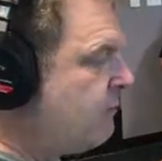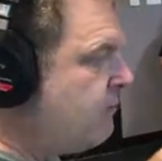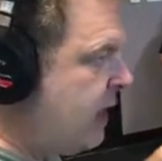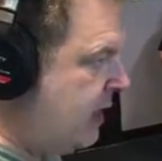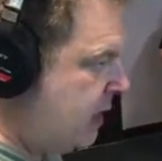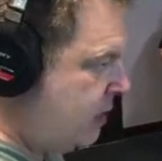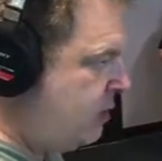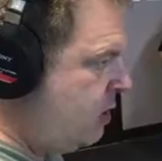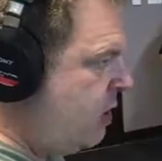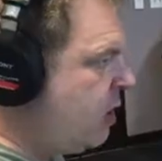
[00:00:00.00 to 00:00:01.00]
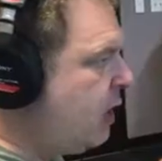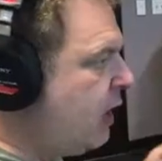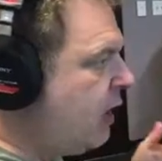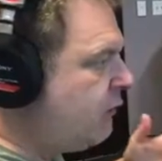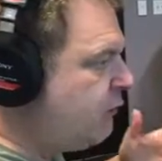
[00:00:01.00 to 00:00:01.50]
Meaning,
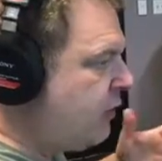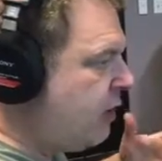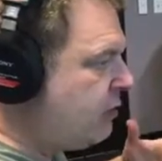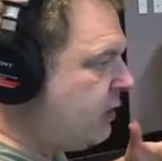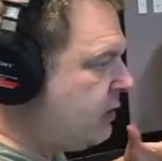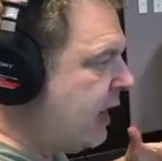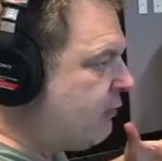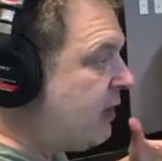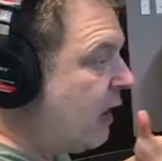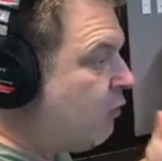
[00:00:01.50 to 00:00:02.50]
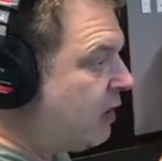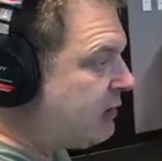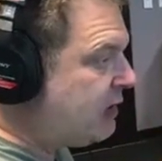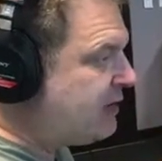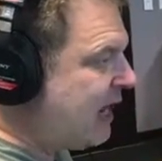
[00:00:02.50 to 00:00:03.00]
if, like when I
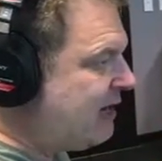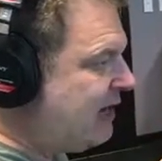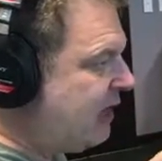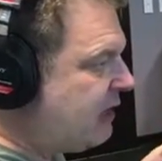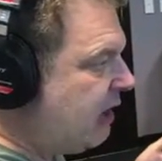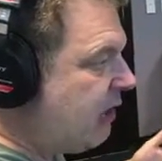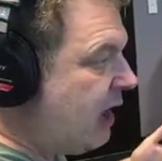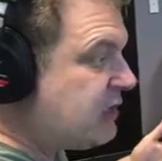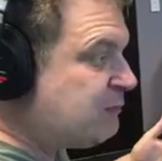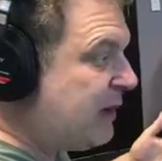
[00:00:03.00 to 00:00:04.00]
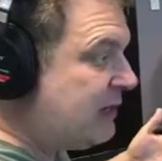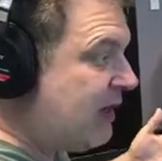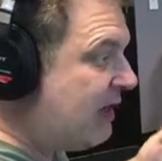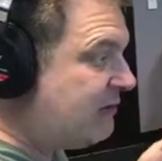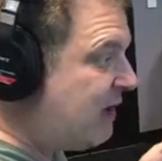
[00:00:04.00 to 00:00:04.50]
worked on Daddy Daycare, I spent a
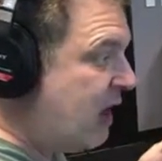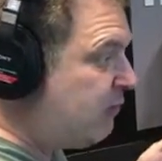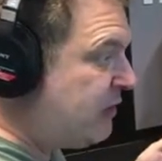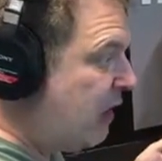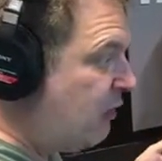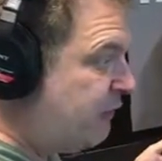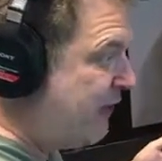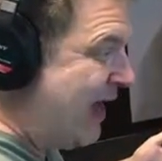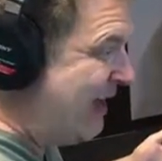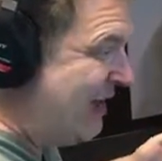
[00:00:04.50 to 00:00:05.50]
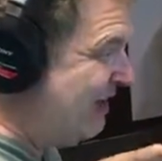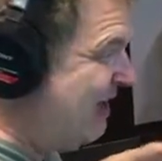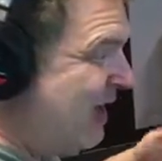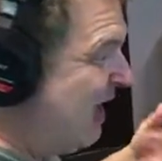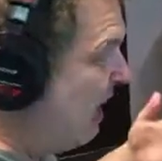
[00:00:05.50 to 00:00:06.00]
lot of time with Elle Fanning
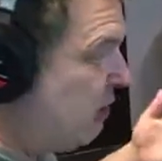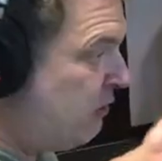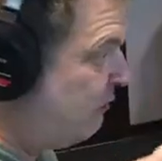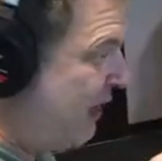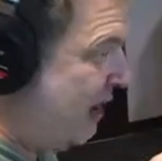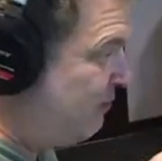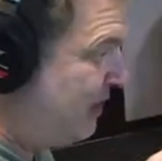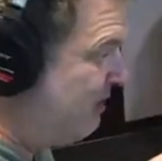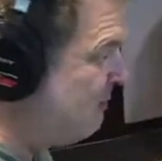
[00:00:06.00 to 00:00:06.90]
and her family.